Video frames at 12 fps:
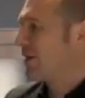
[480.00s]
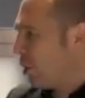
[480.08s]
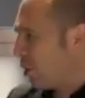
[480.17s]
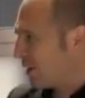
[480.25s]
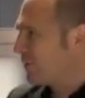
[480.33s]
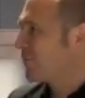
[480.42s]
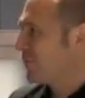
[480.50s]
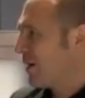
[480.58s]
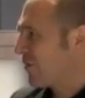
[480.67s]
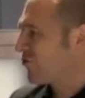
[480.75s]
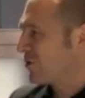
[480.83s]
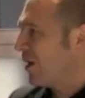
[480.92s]
log
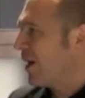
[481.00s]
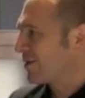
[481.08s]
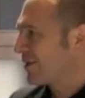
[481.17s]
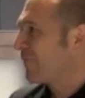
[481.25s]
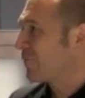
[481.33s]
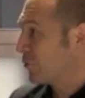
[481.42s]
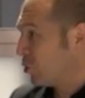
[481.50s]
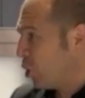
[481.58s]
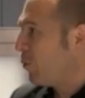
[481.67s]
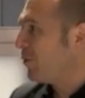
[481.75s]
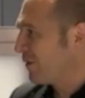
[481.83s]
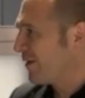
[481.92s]
information like that for
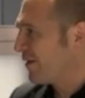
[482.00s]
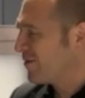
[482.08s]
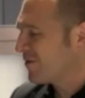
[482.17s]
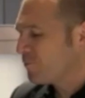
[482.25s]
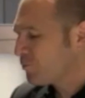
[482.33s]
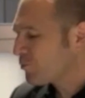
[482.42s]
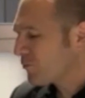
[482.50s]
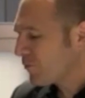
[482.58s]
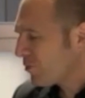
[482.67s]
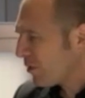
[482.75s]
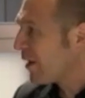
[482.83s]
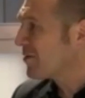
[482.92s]
anomalies
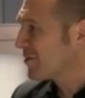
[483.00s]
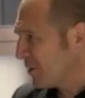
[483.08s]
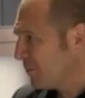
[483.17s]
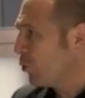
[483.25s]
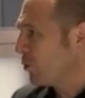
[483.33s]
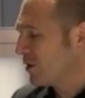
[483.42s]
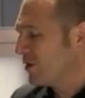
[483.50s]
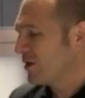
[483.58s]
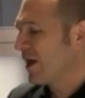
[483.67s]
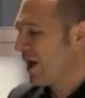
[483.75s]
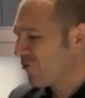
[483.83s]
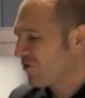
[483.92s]
is an important
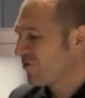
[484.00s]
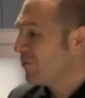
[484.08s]
indication.